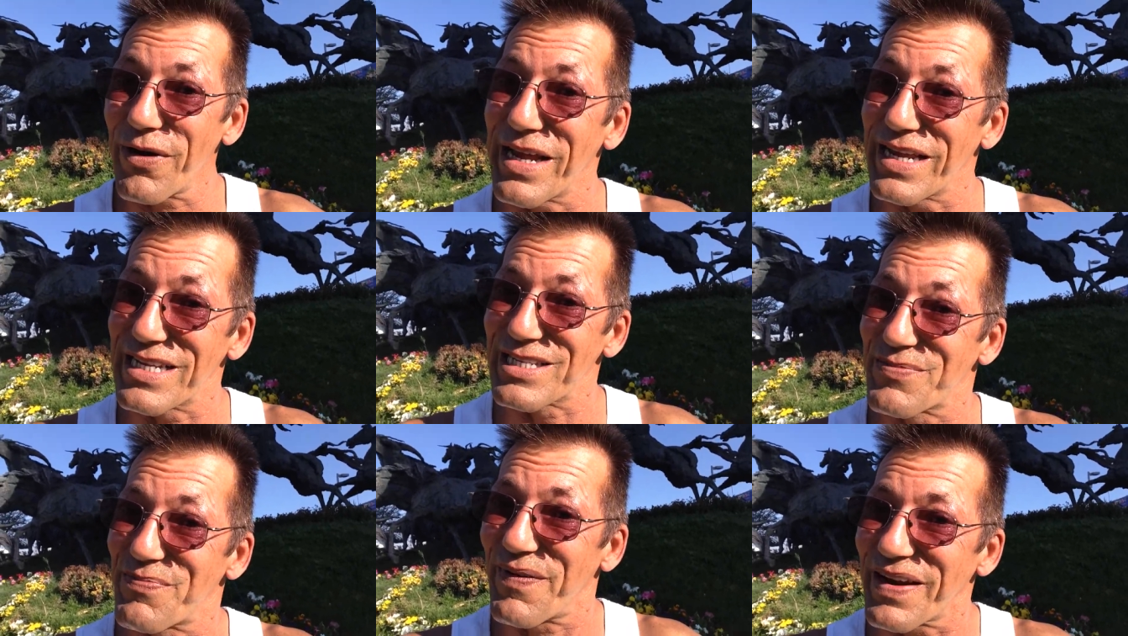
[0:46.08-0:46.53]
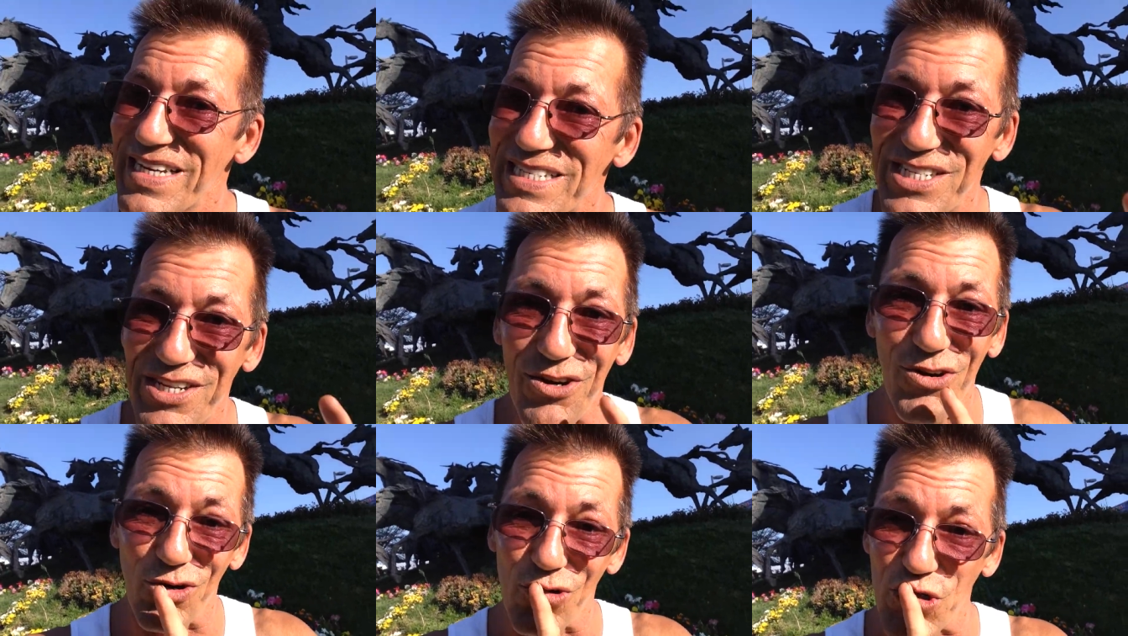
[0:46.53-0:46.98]
greatest place
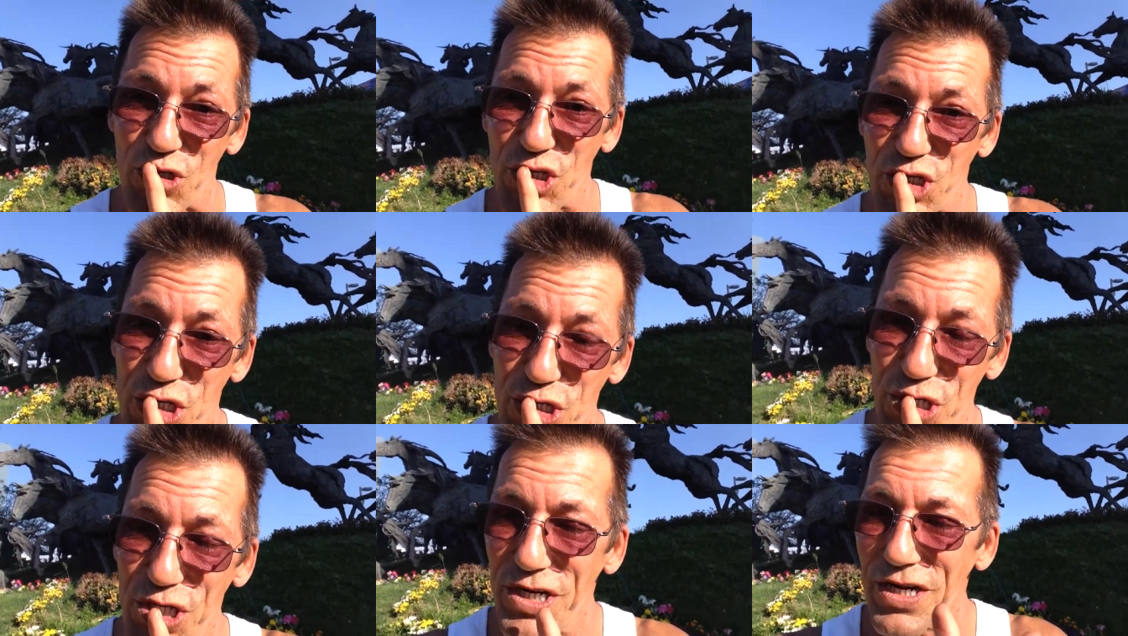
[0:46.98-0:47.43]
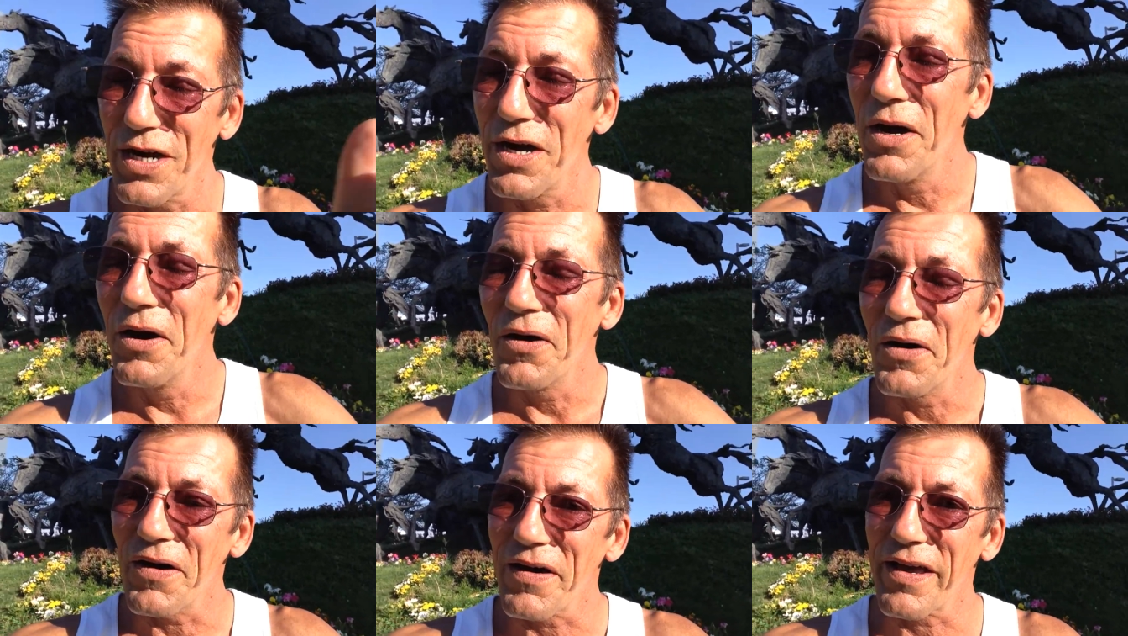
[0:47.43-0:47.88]
to go. Shh,
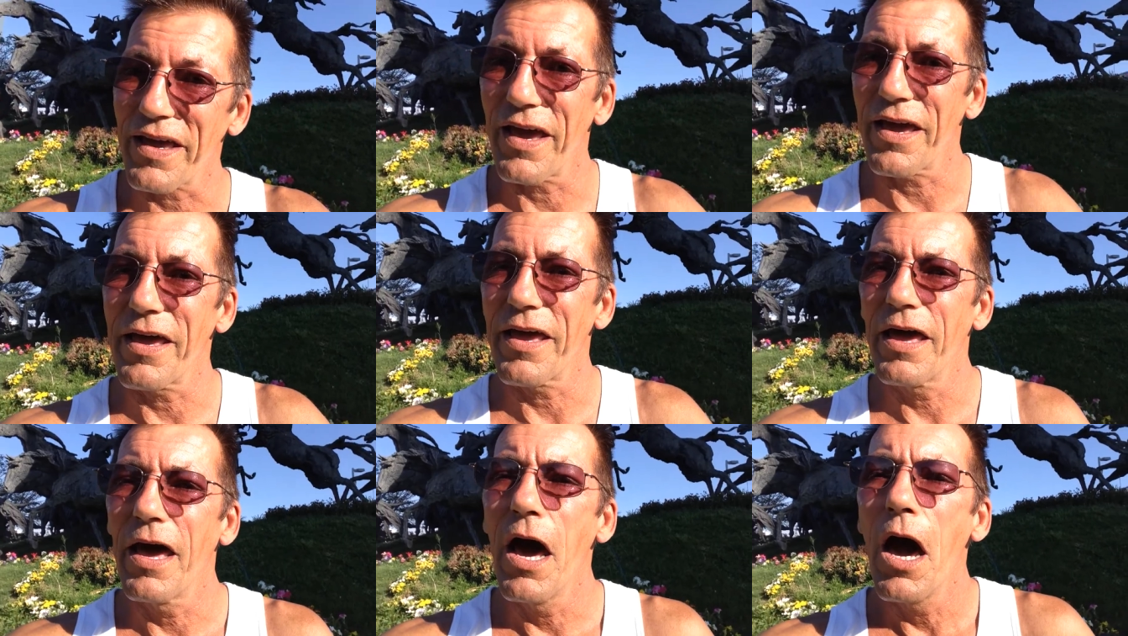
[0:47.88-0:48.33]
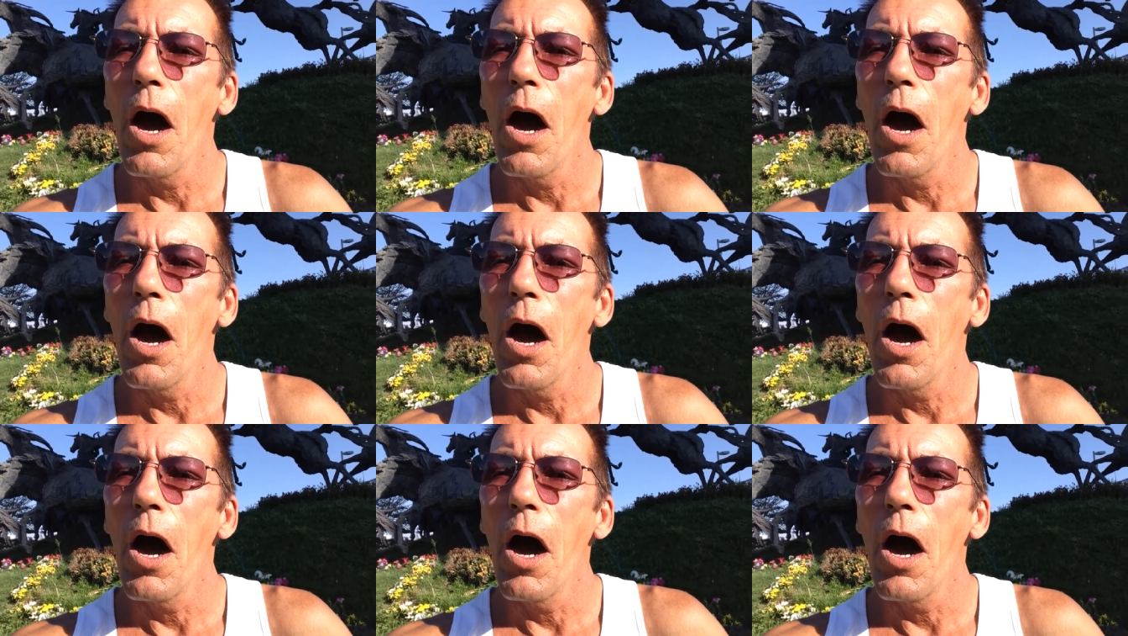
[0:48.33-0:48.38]
okay,